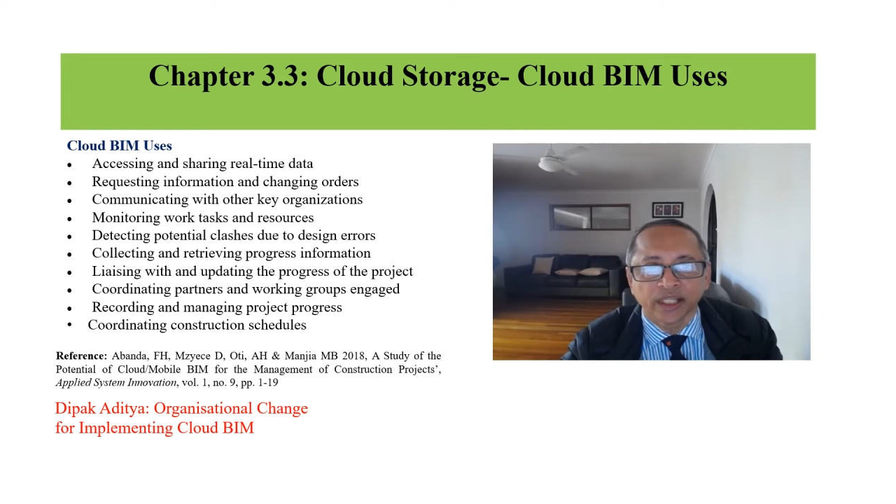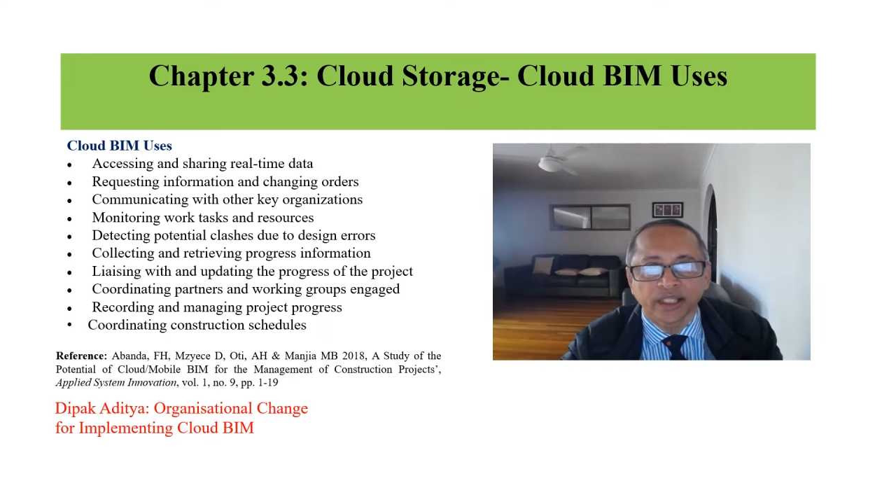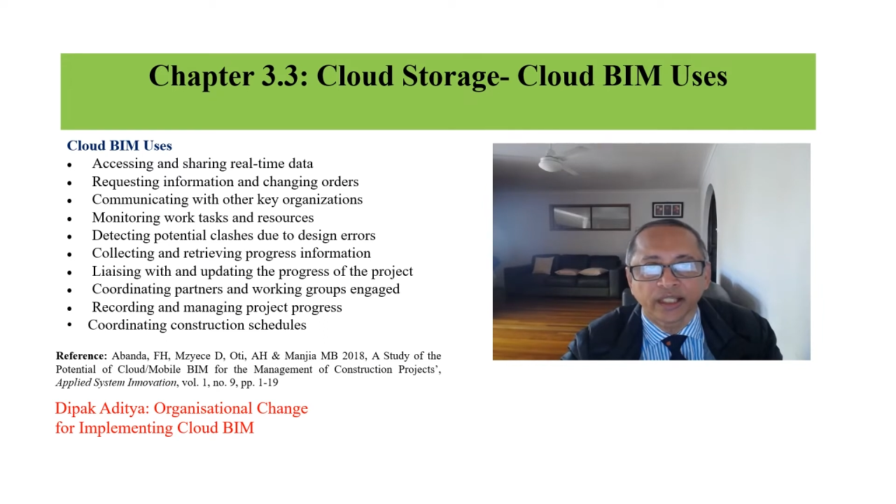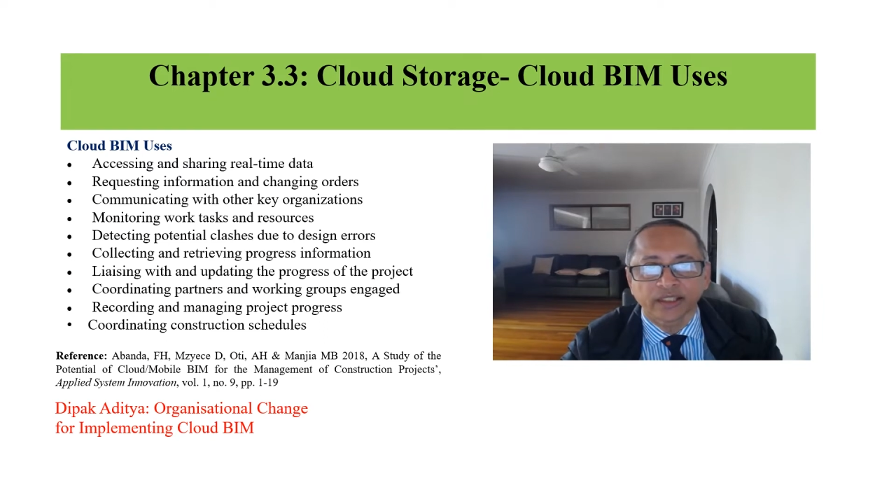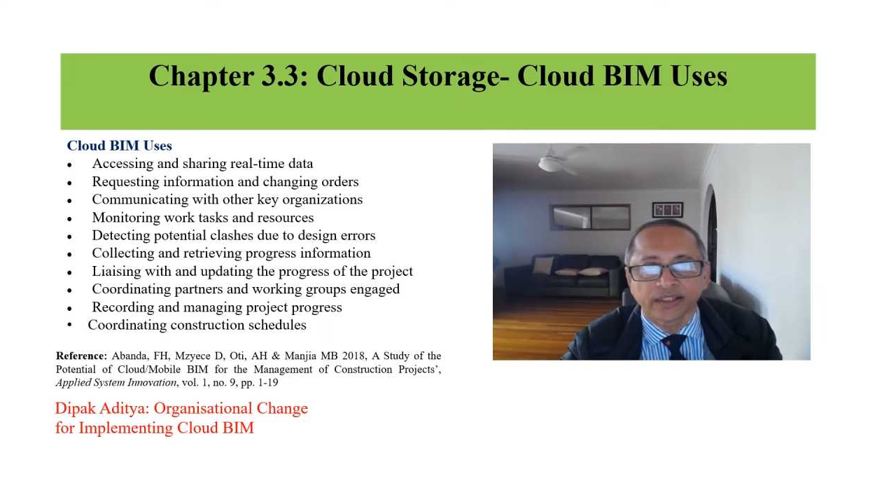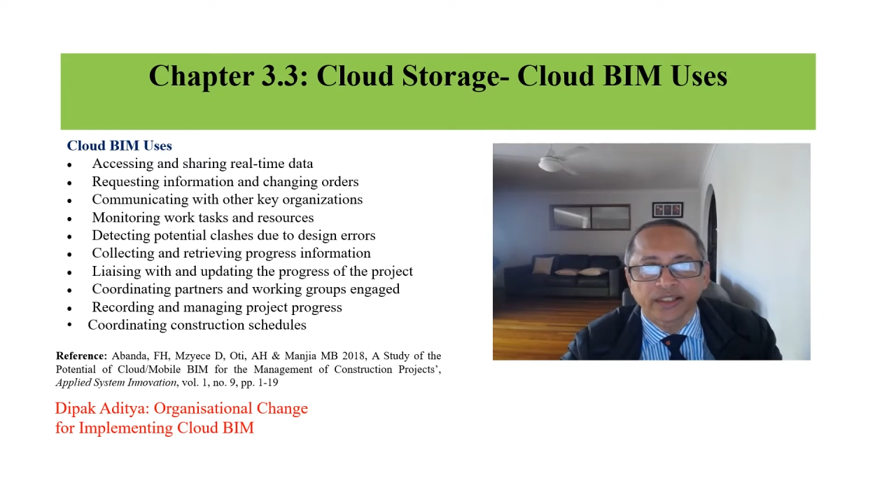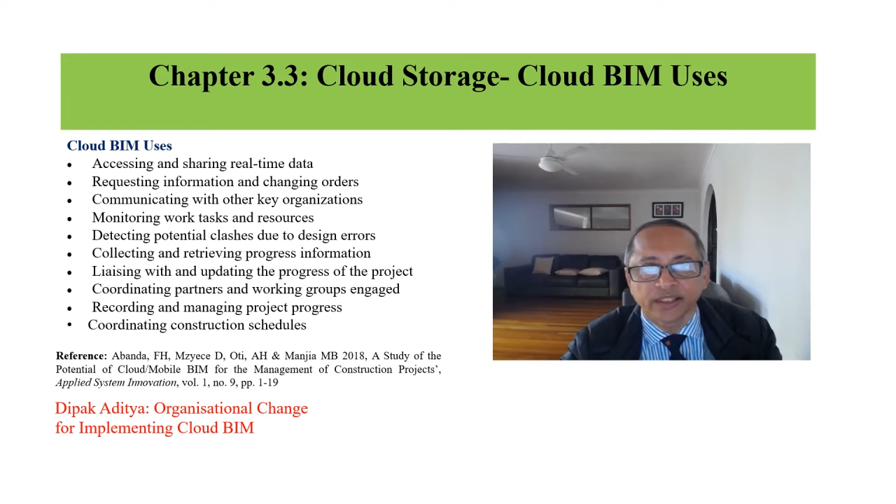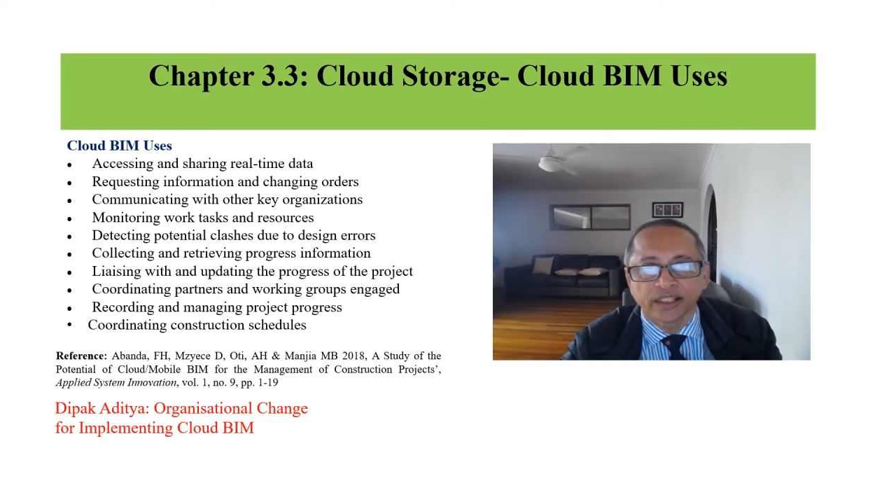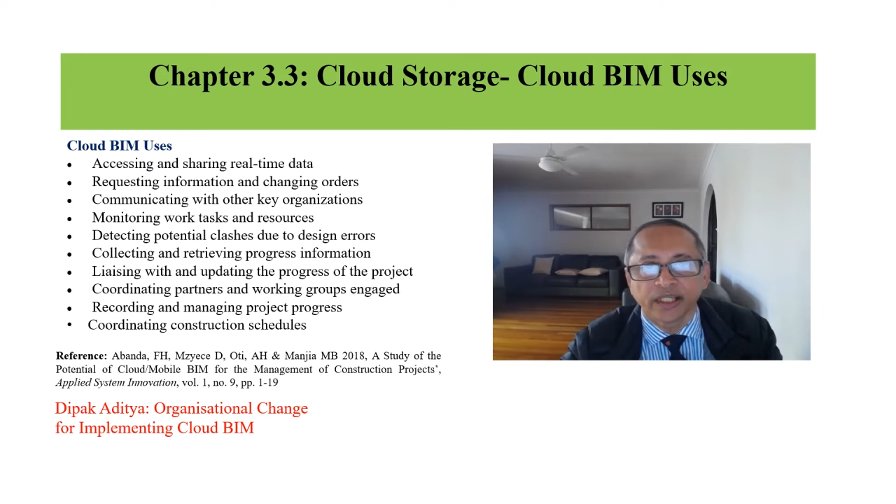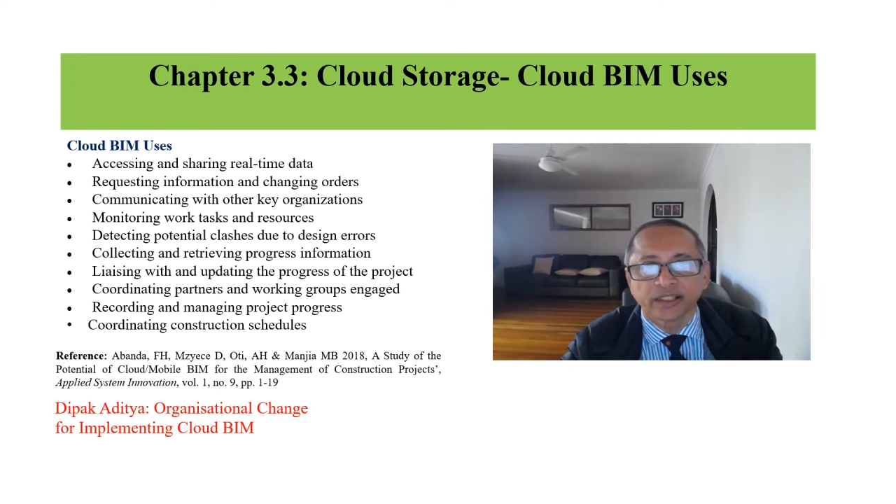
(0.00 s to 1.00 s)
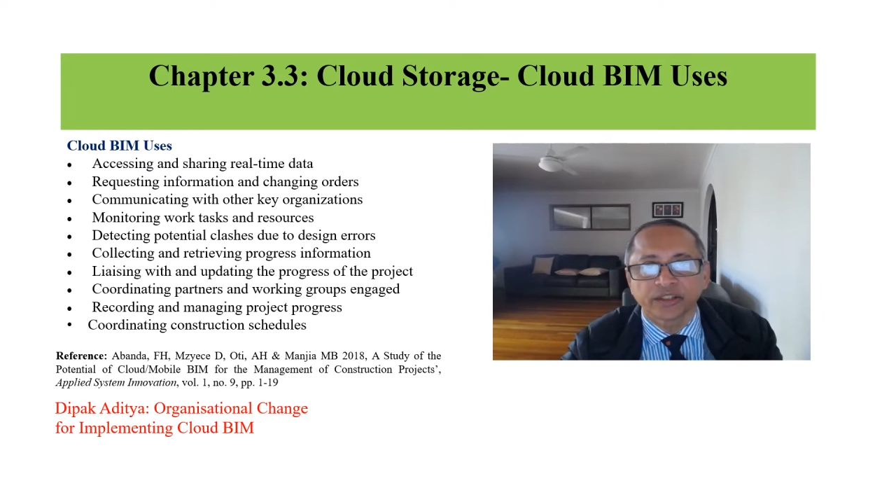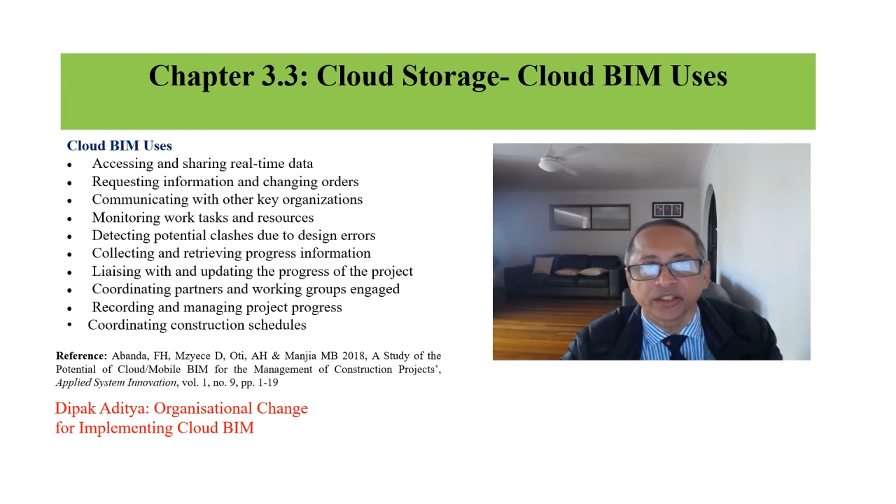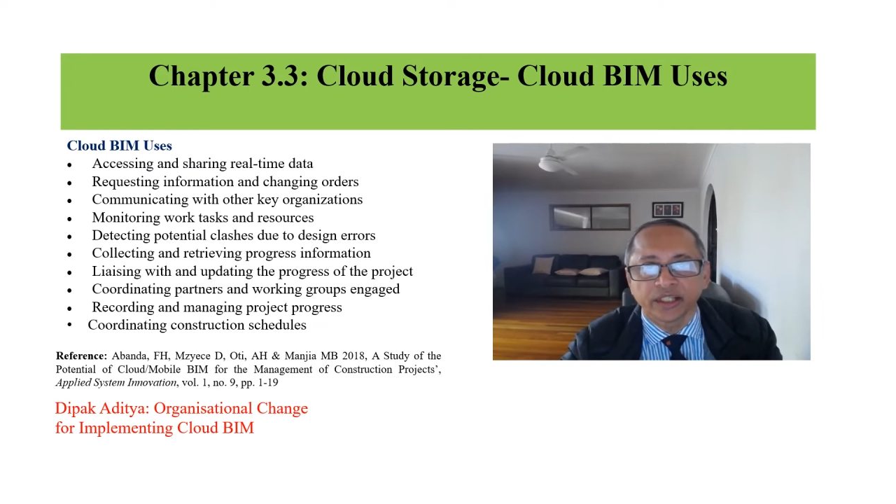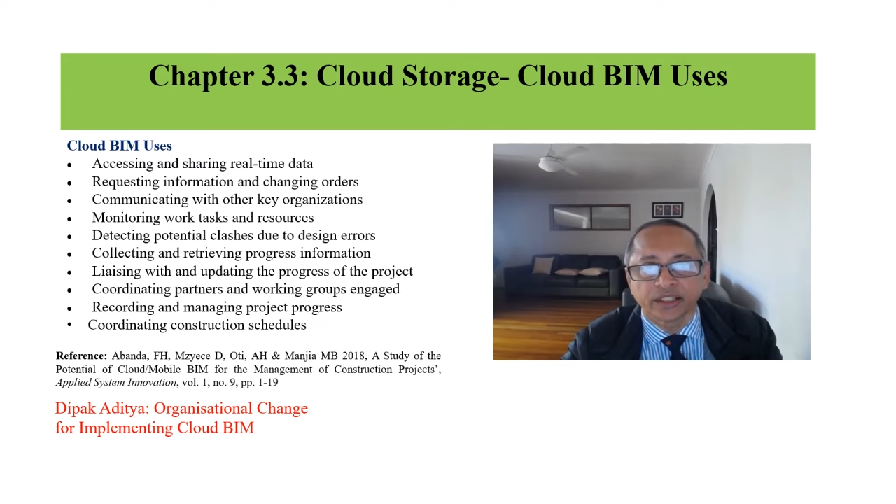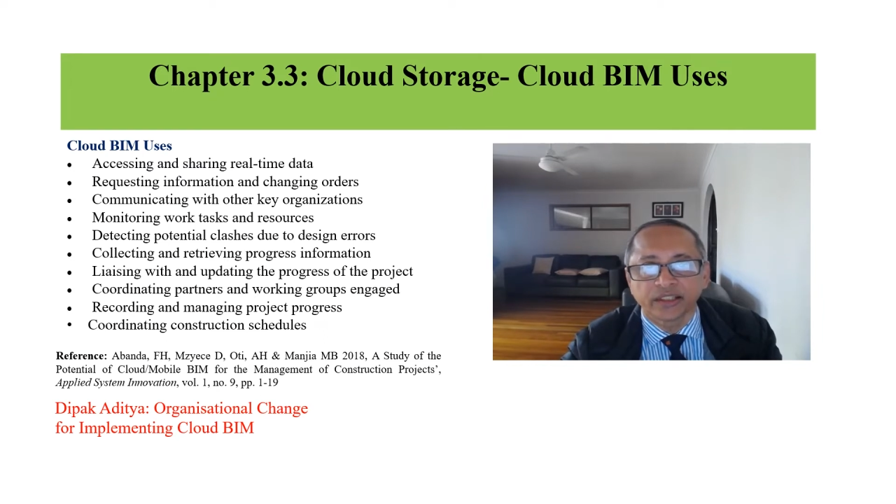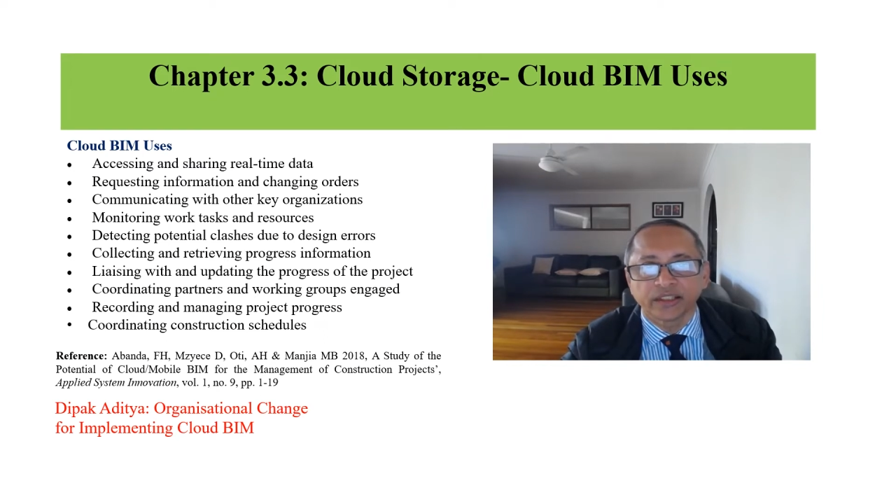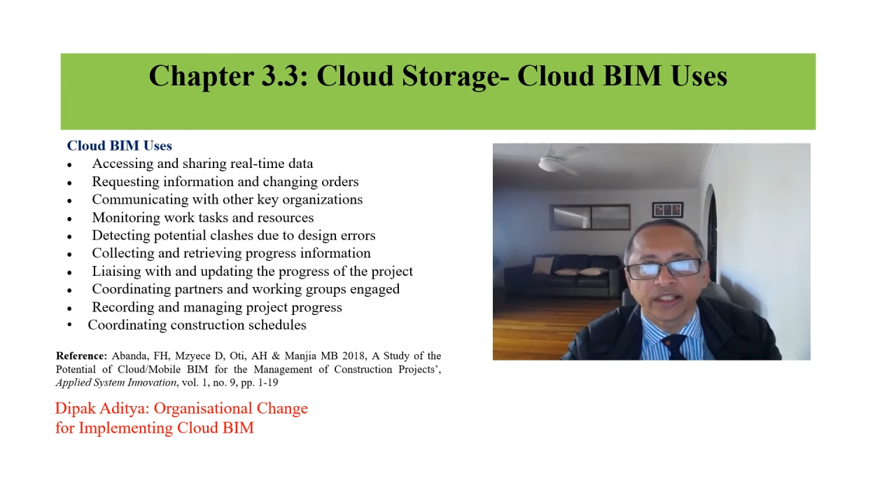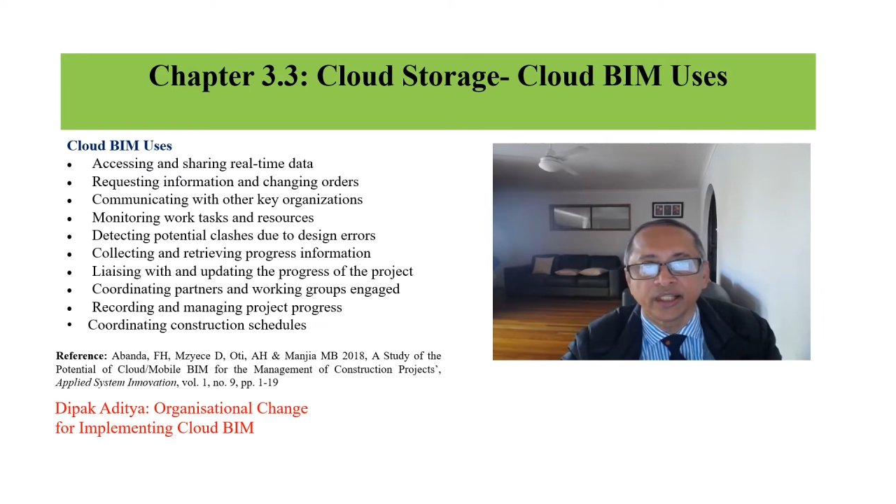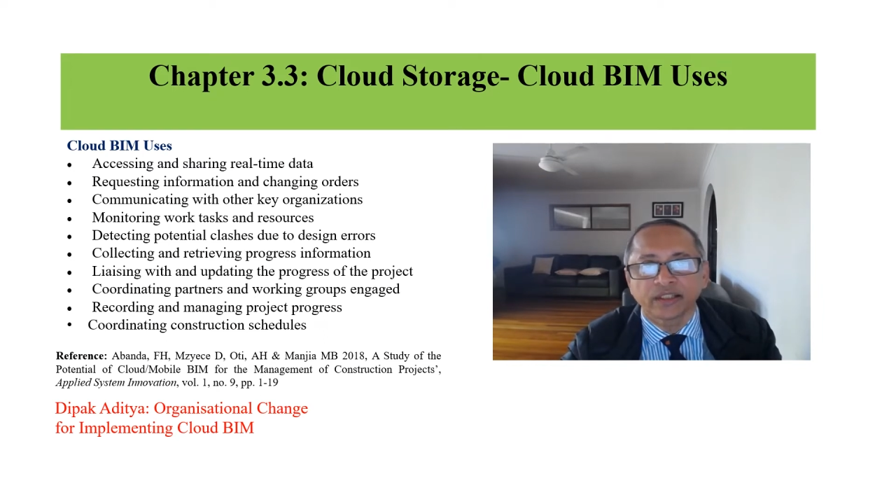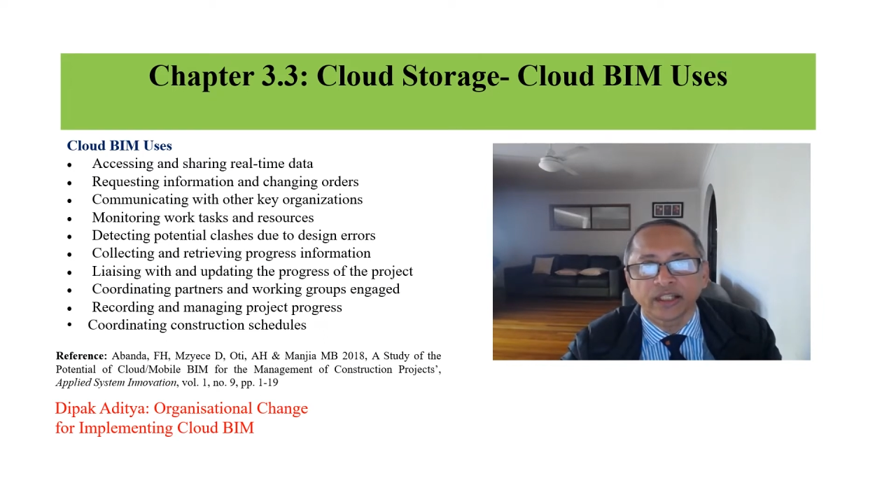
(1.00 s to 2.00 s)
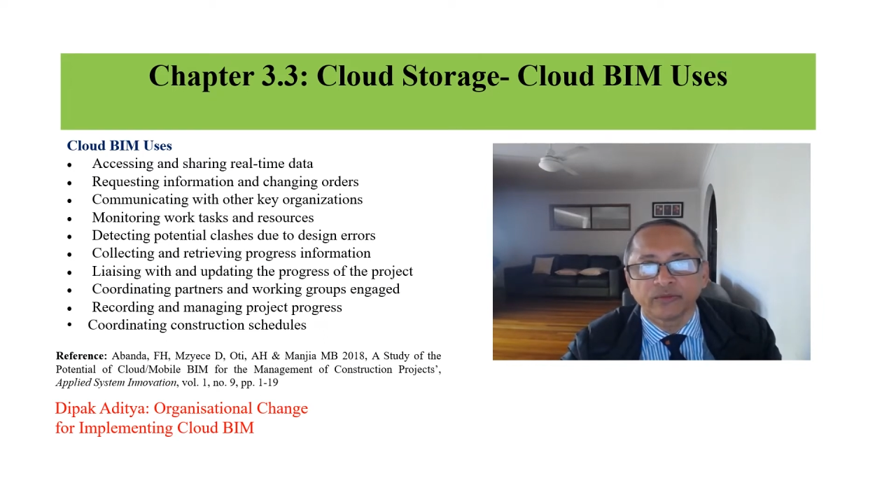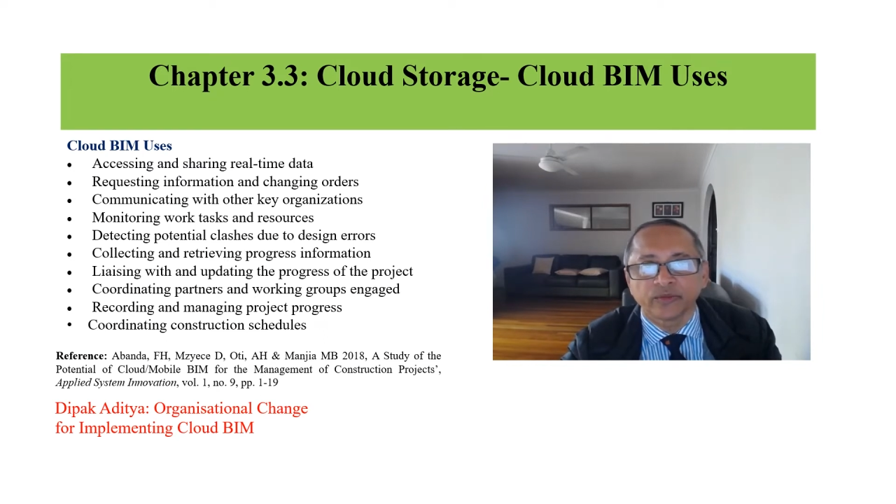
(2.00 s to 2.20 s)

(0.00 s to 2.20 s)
are accessing and sharing real-time